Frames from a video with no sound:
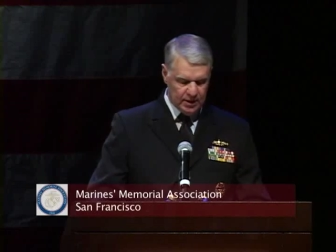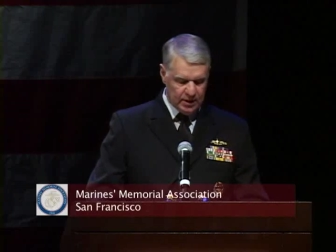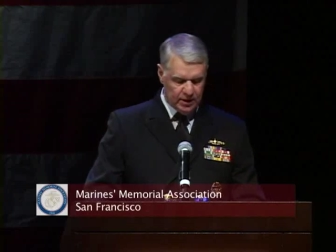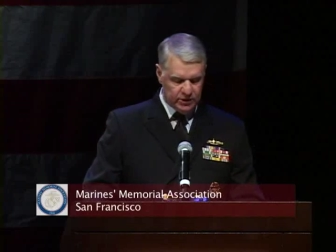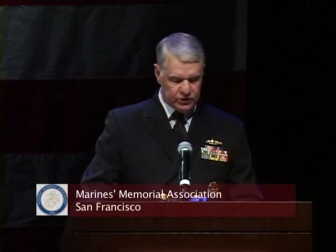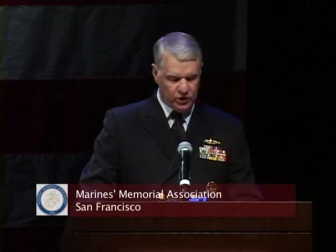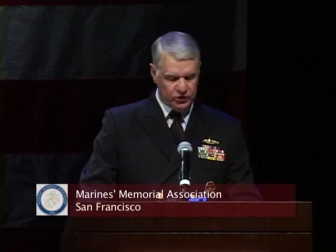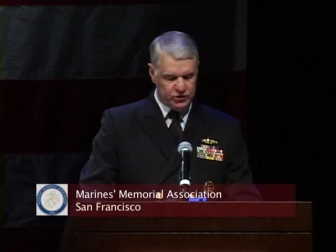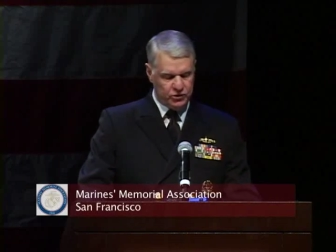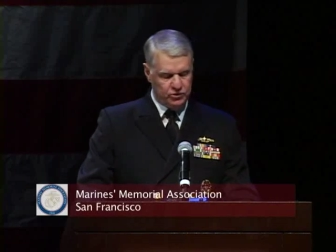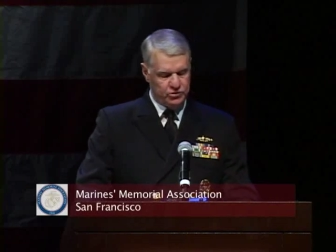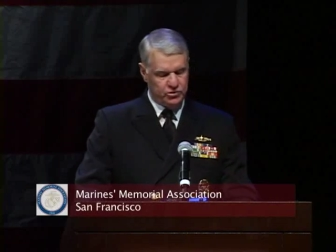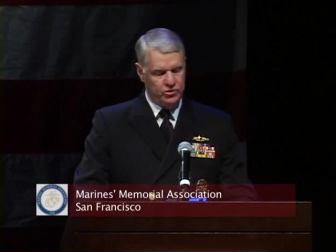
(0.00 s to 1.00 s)
It is
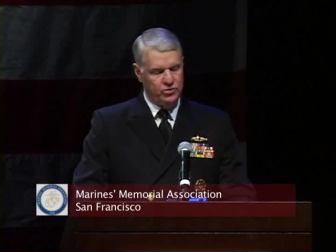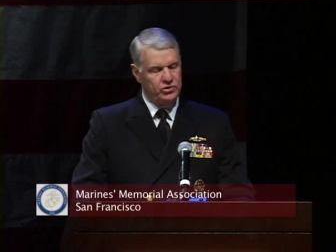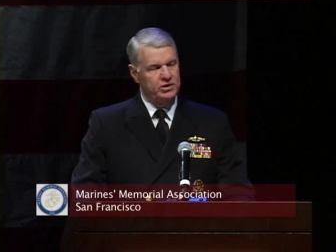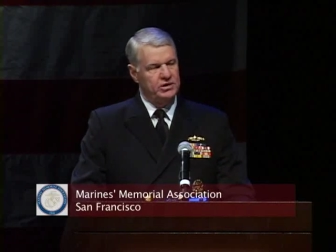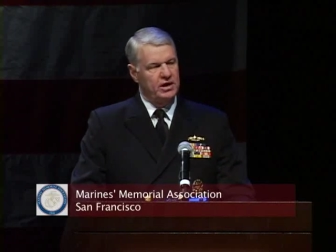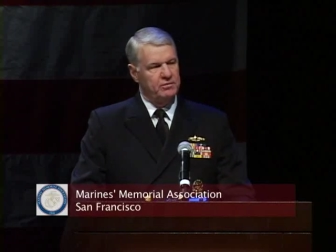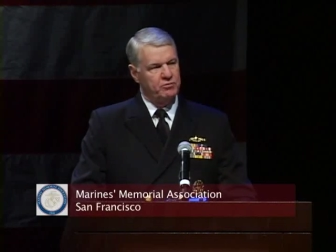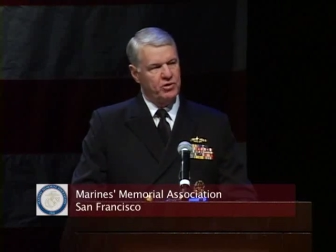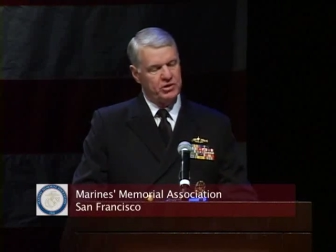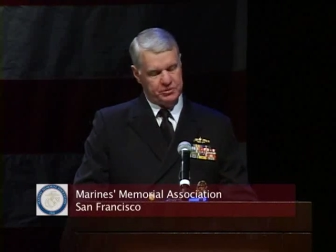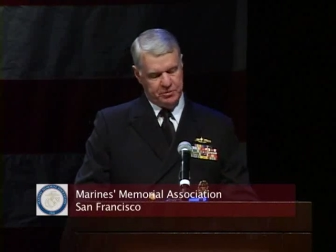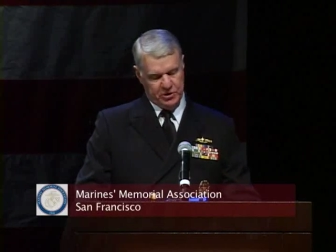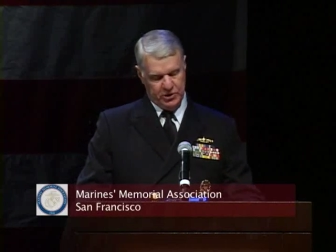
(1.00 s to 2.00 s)
also true that that
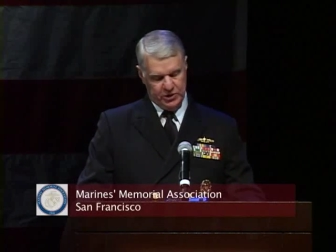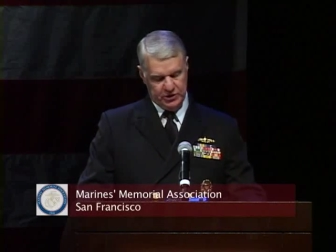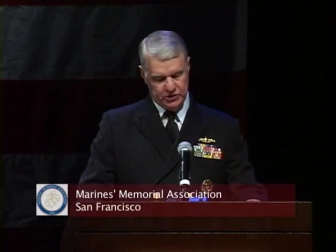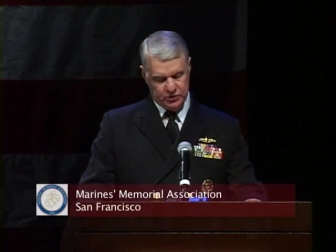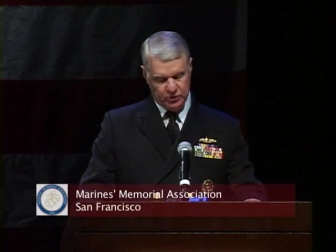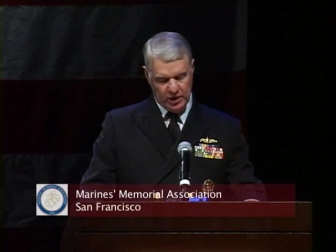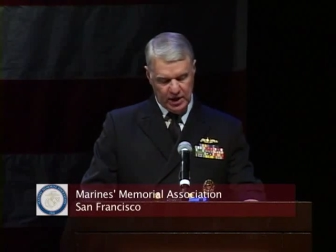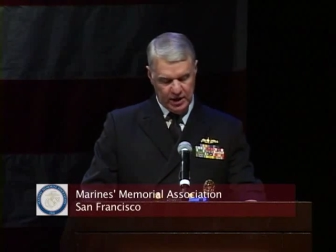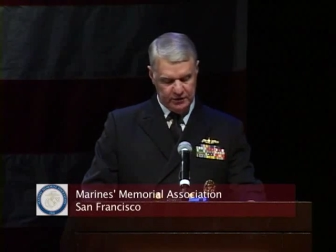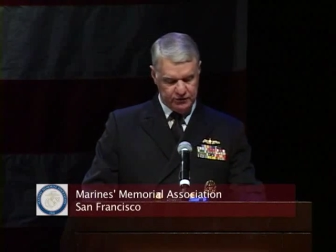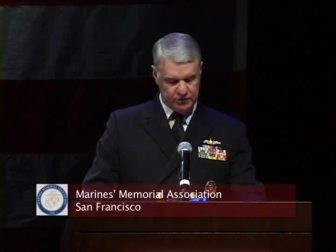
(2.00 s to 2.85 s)
prosperity derives